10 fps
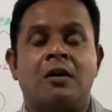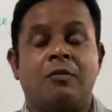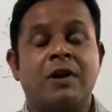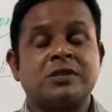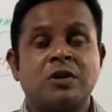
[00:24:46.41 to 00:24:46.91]

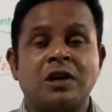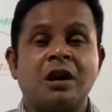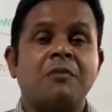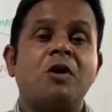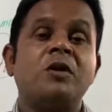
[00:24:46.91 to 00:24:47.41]
Vasco da
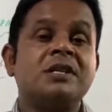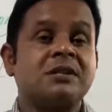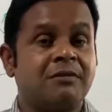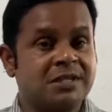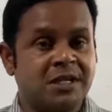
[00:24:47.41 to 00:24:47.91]
Gama, who
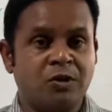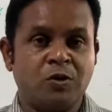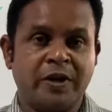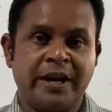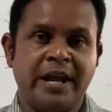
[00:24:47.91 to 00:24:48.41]
discovered sea
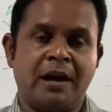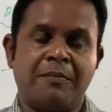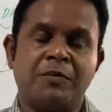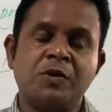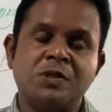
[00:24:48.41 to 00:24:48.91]
route to
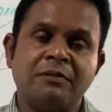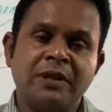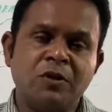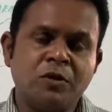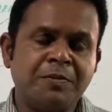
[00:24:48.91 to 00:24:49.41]
India. Most of
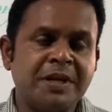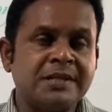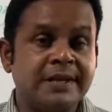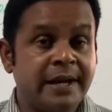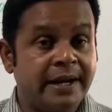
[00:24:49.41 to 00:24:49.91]
the
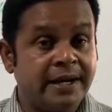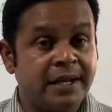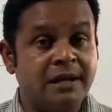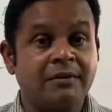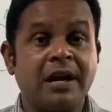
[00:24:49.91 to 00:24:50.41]
Europeans, they enter
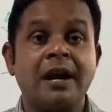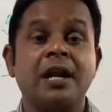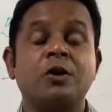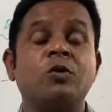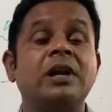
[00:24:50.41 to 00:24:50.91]
in our
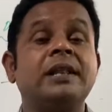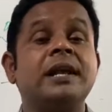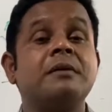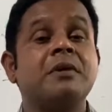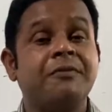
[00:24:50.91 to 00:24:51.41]
country only in the
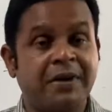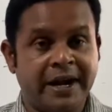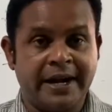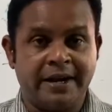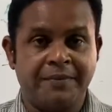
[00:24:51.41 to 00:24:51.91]
name of
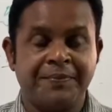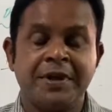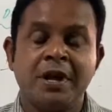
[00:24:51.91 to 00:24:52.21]
trade.